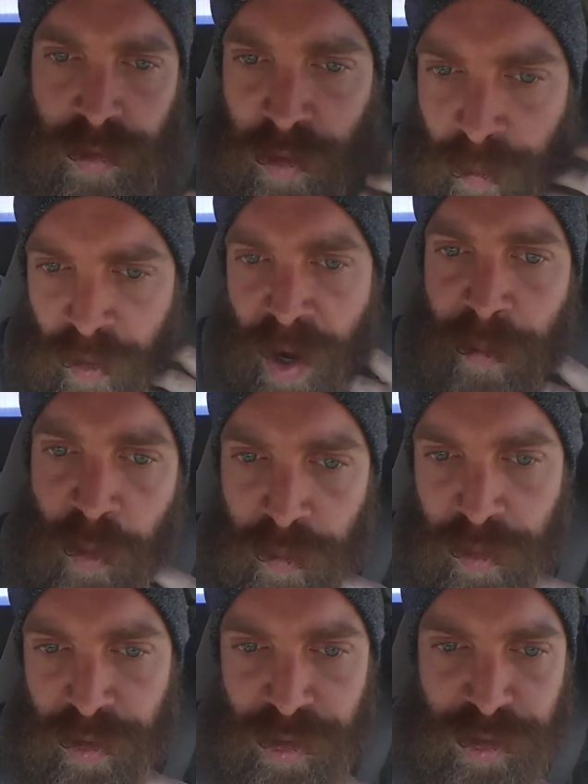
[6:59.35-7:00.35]
The bramble
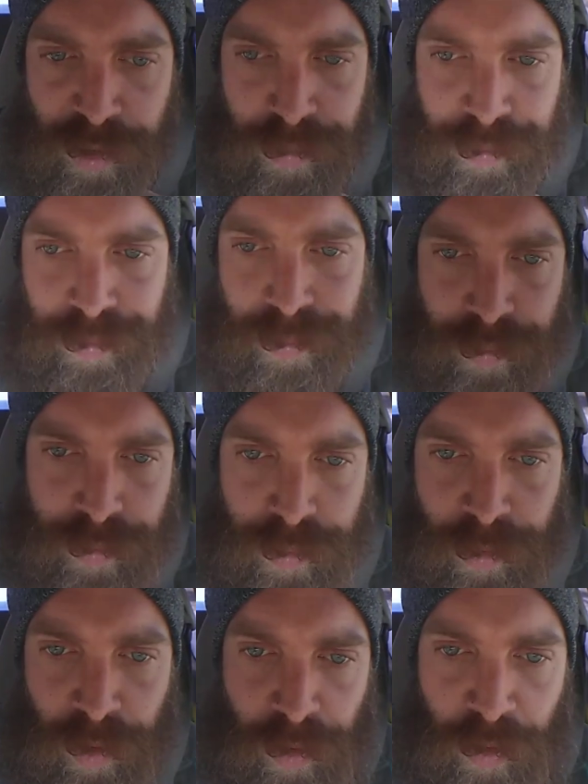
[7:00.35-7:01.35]
bush,
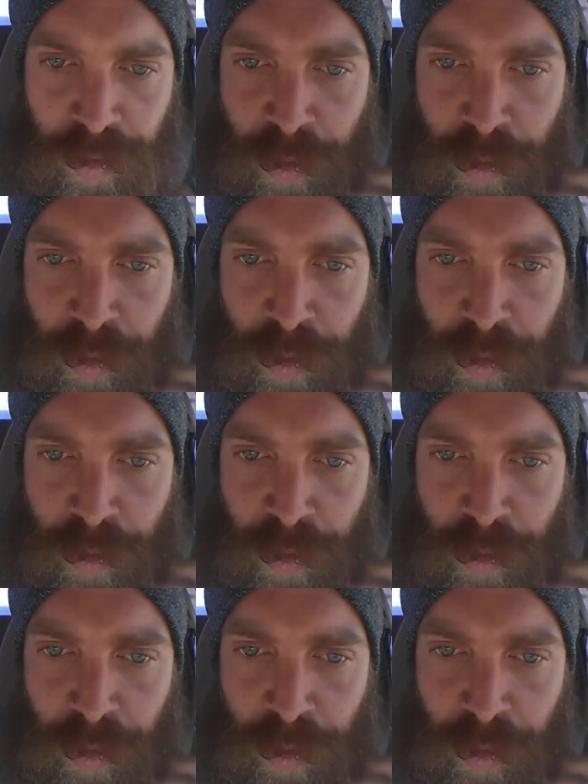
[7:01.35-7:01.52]
the